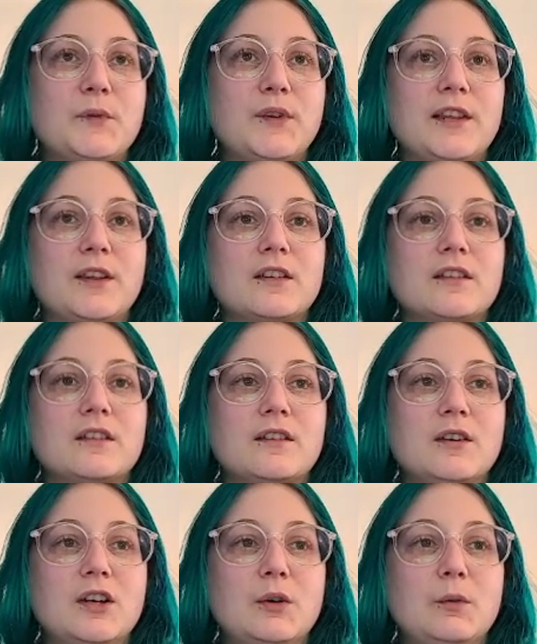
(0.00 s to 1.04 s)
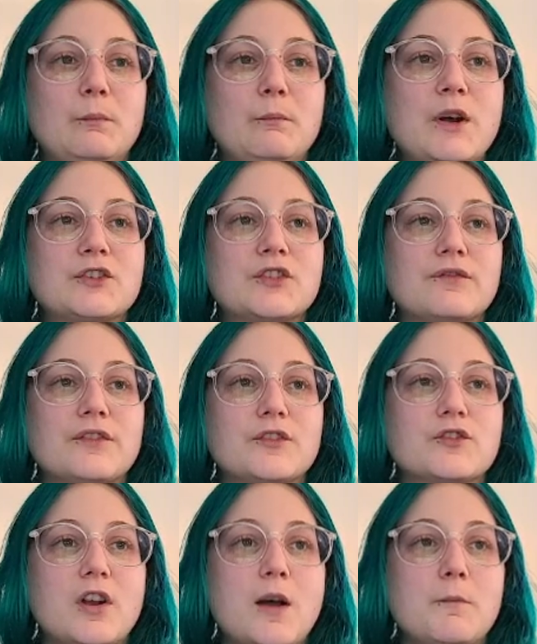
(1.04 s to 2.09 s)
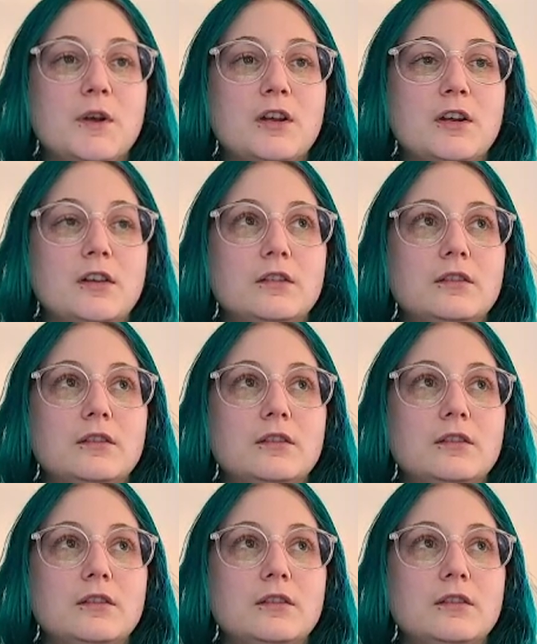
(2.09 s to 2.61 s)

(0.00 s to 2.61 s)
like much of the drama